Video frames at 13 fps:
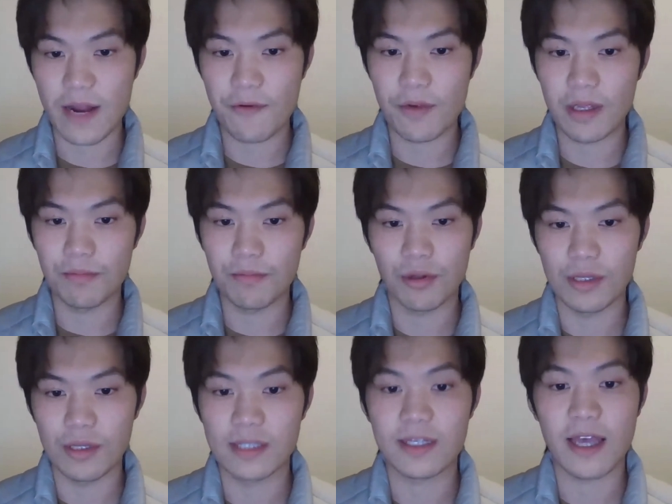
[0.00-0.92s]
every
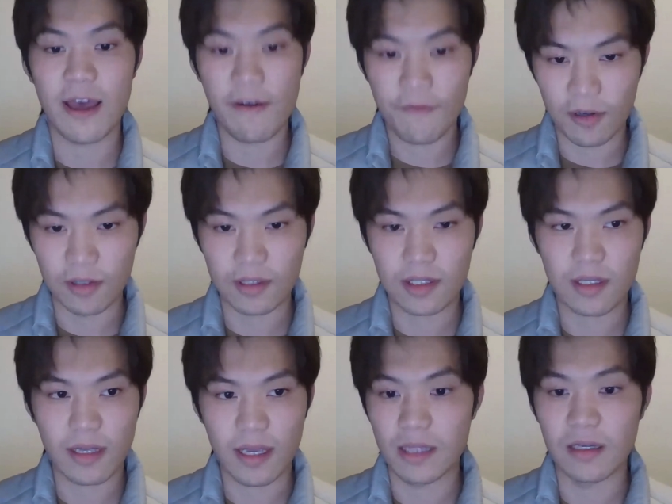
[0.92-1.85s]
employee's
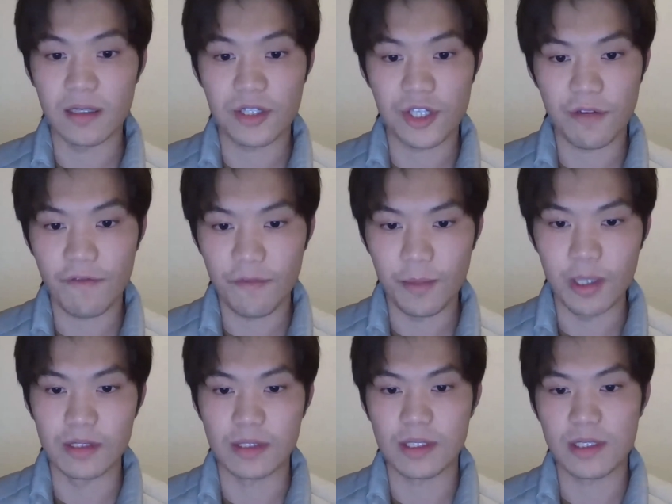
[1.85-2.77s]
efforts and
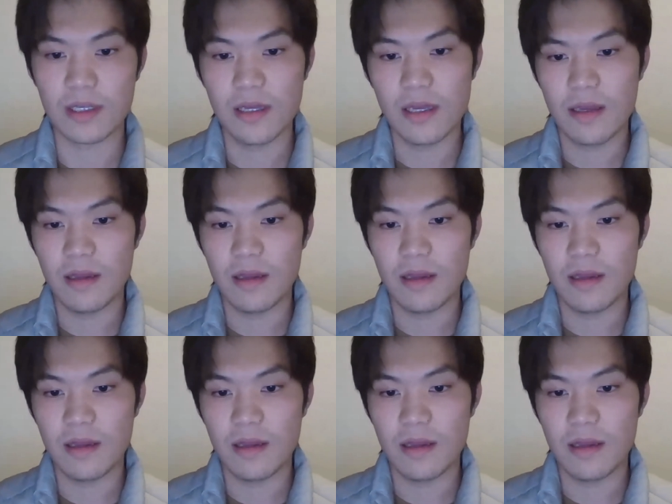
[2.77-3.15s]
achievements.